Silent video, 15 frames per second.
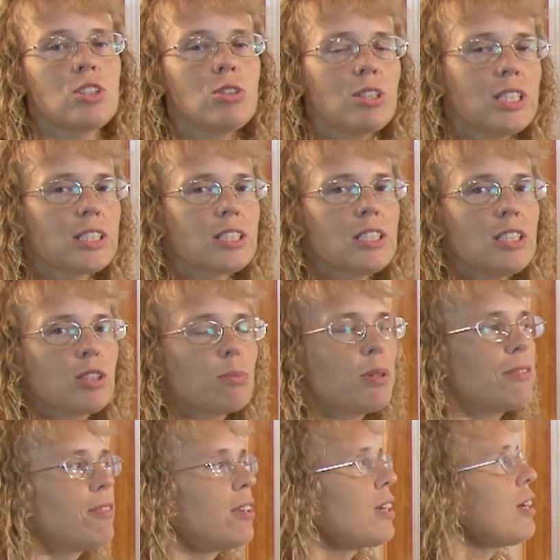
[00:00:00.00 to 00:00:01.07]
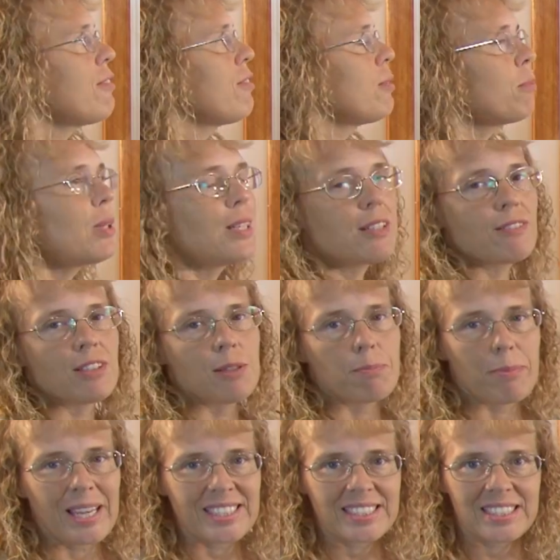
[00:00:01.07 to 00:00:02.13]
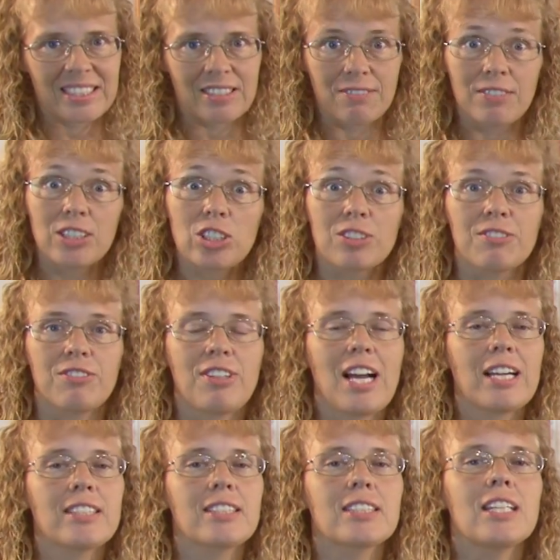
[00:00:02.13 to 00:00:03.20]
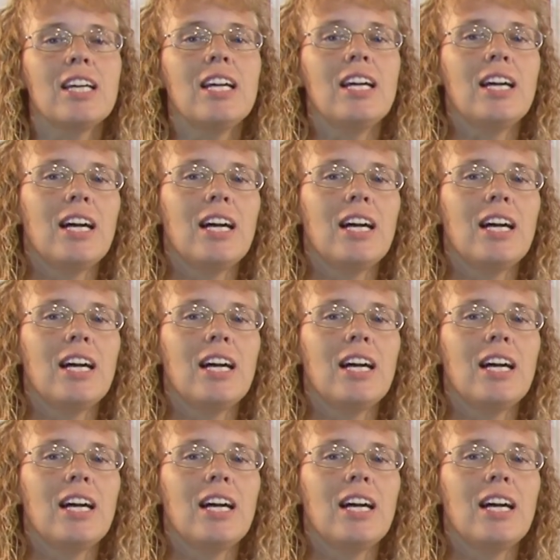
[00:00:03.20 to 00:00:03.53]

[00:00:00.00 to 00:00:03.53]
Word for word: students need to be very familiar with basic division facts